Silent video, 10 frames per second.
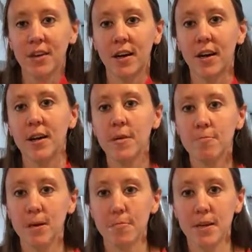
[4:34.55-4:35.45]
God
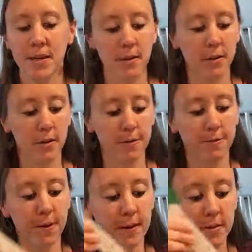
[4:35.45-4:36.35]
by being a good
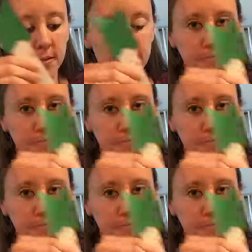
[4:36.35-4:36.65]
friend.